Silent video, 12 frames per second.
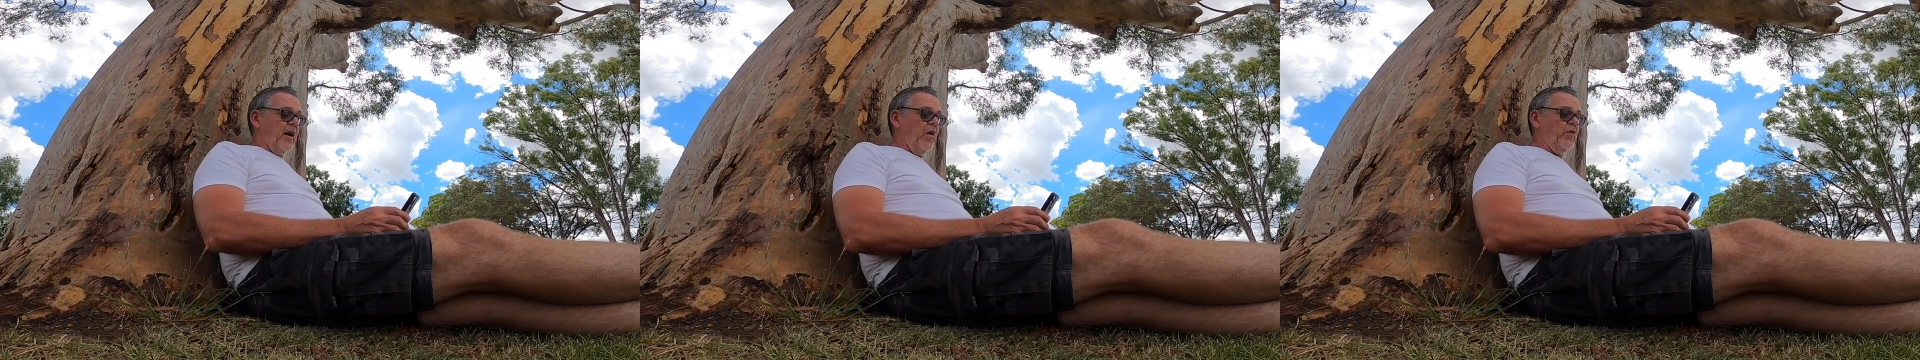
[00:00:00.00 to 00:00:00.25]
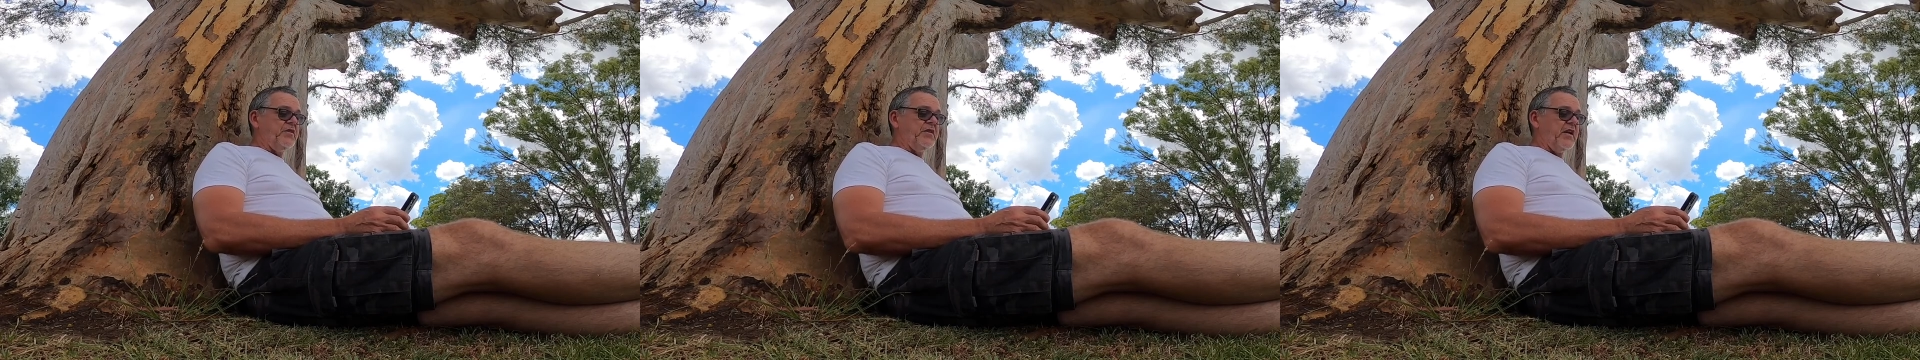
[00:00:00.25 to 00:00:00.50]

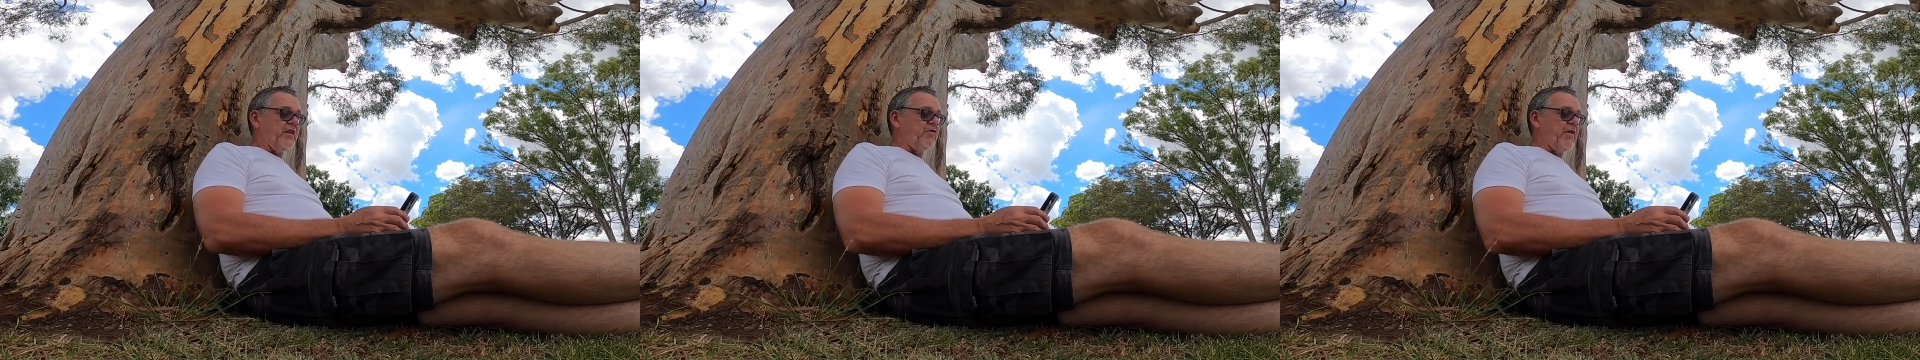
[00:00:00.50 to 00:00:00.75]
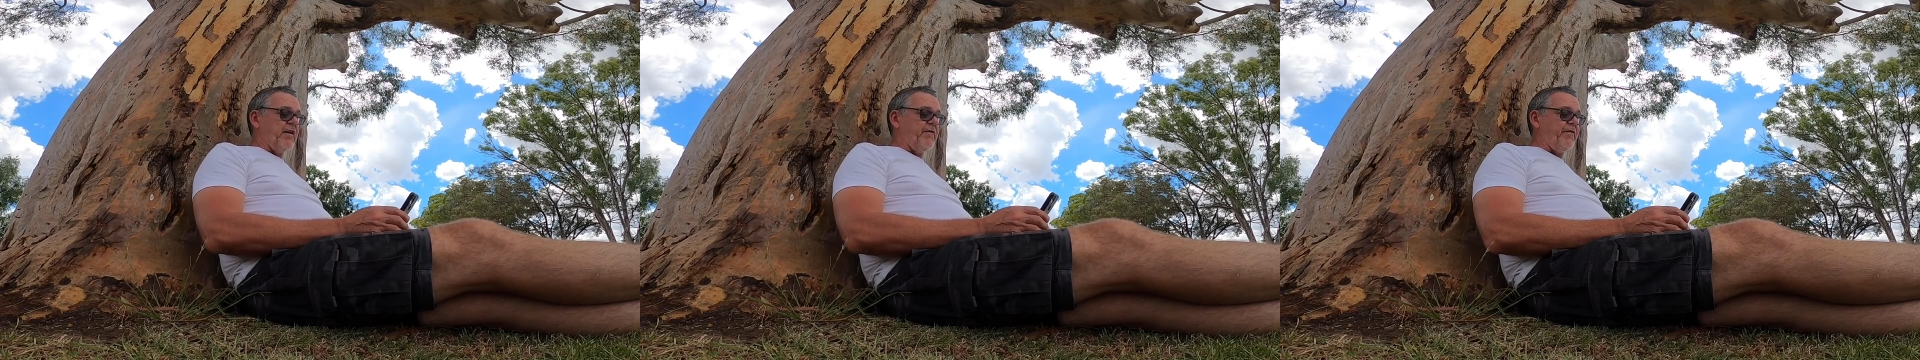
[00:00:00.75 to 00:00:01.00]
Oh, said
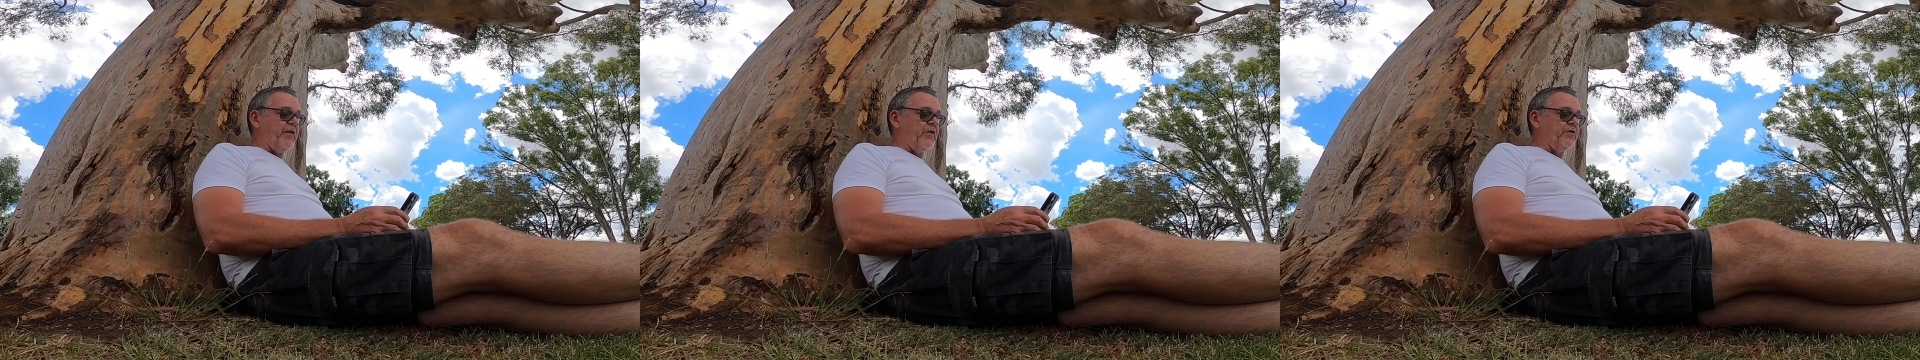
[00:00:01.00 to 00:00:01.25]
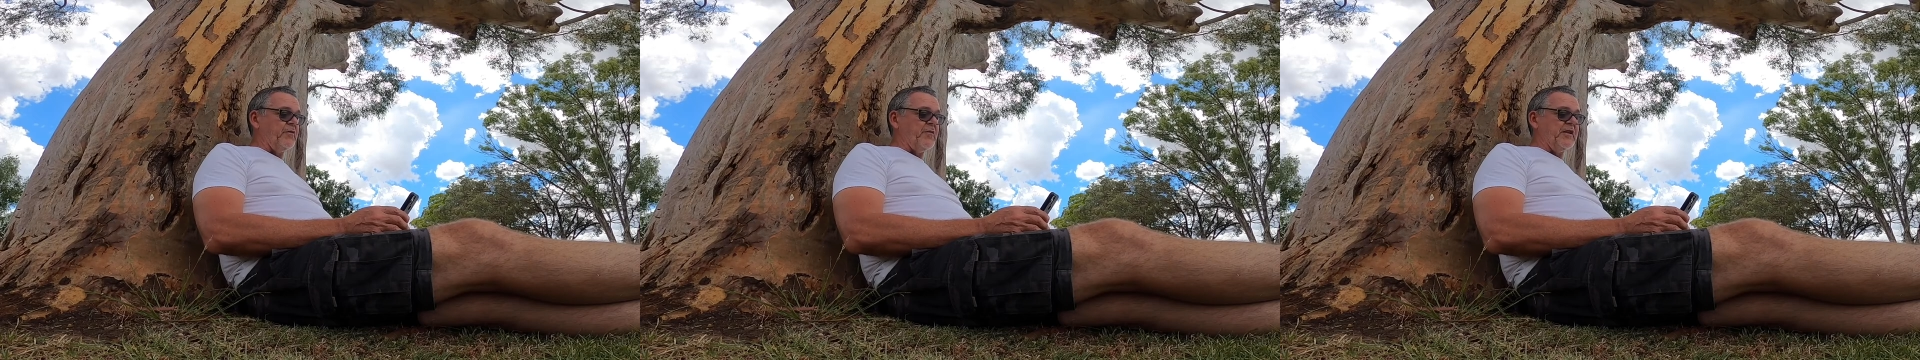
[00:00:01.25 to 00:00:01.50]

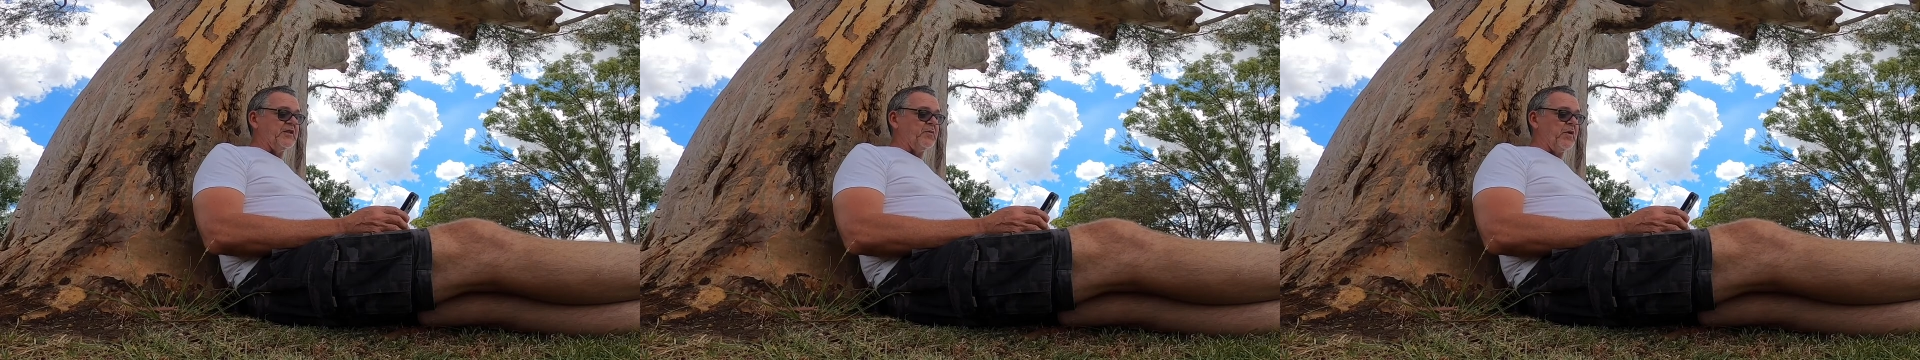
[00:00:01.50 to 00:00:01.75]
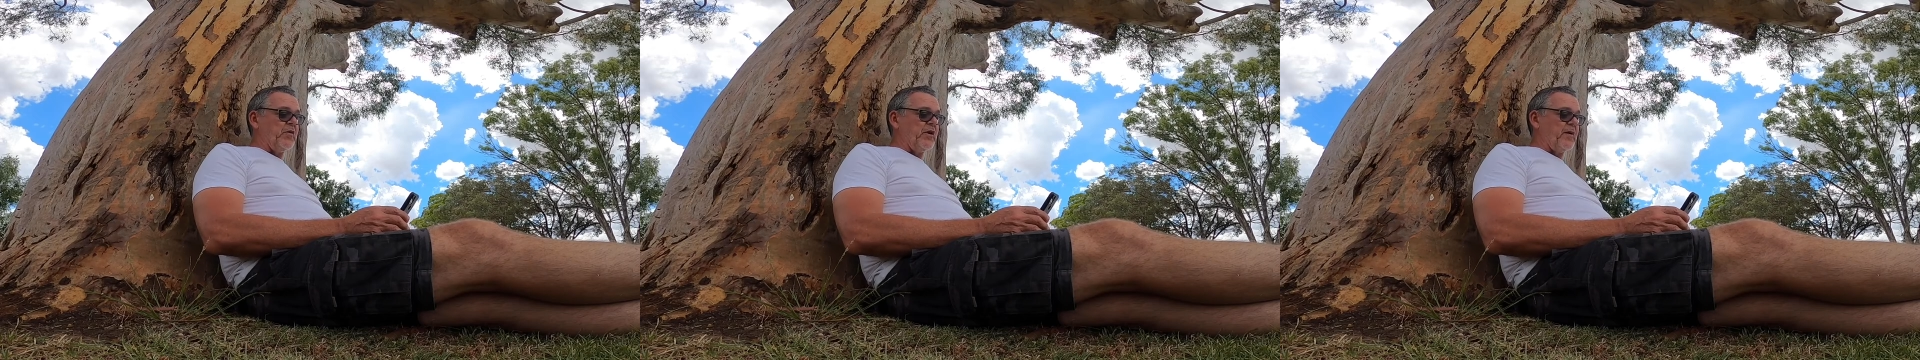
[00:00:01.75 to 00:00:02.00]
Grenfell to my
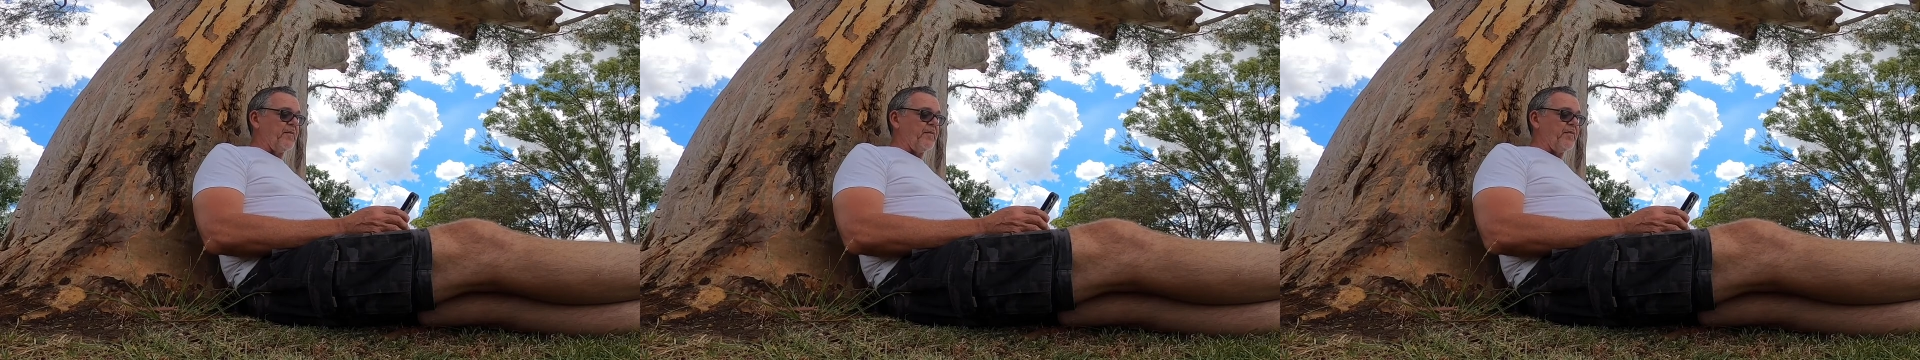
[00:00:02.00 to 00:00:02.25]
spirit,